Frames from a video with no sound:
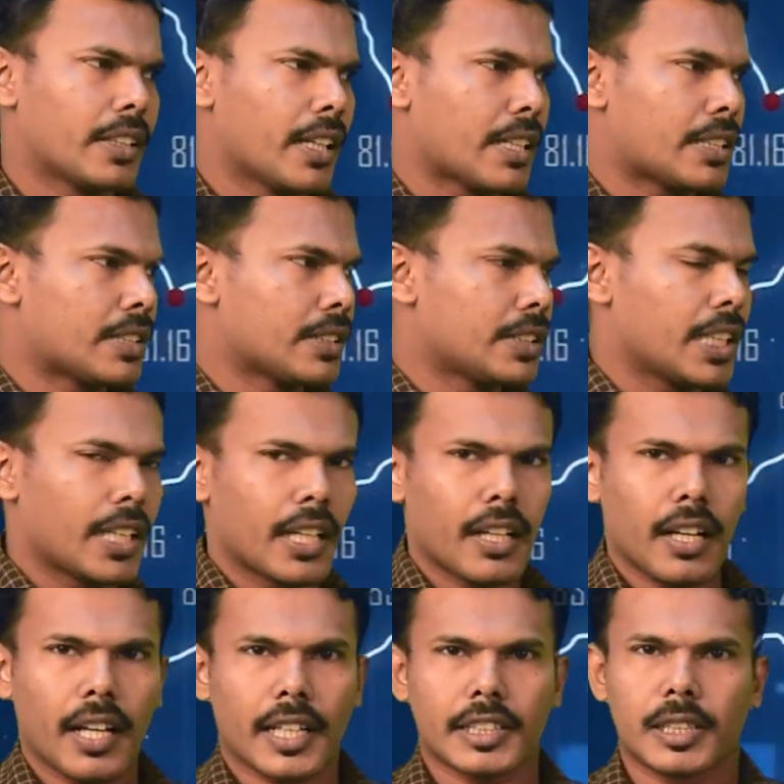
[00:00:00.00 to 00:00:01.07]
There is
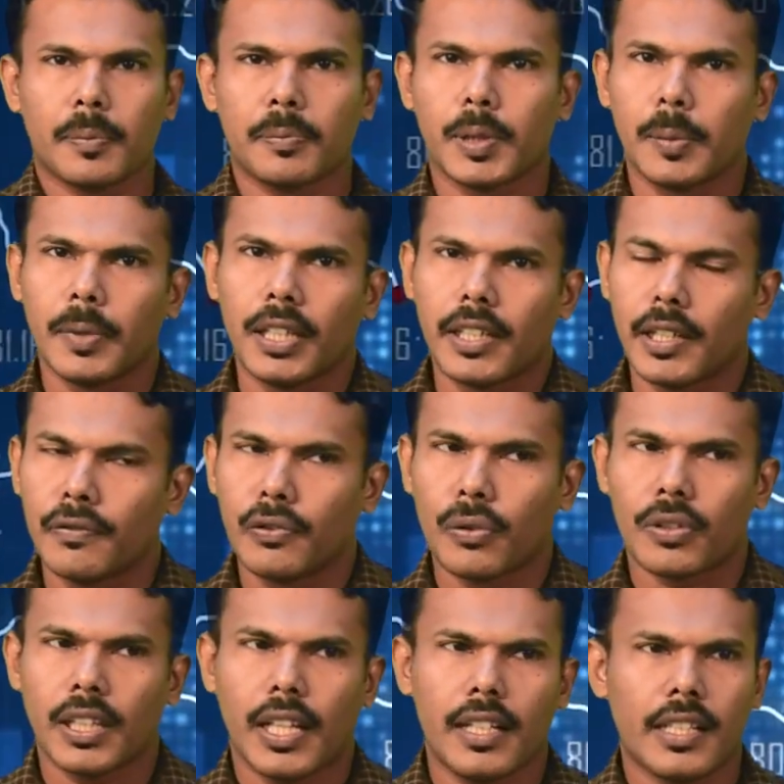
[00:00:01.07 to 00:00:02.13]
general acceptability for
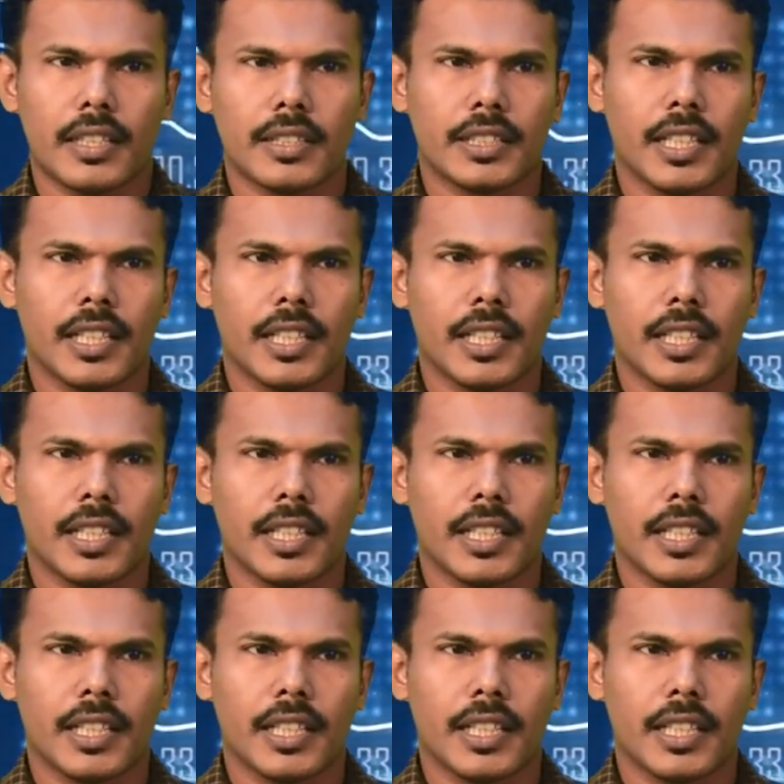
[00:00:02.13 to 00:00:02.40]
that.